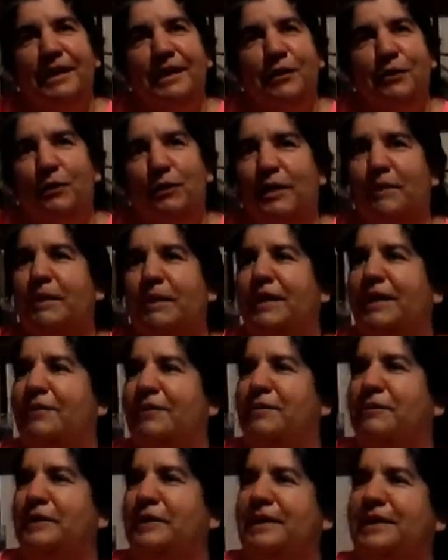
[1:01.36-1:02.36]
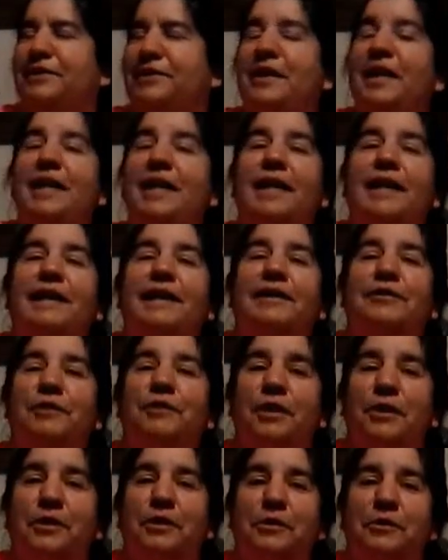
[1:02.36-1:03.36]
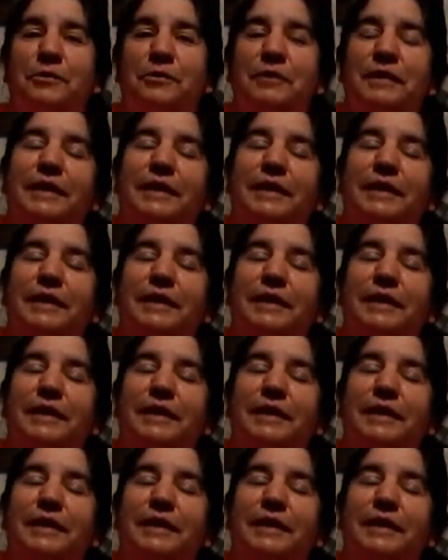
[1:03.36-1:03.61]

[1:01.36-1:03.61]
where am I going with this? So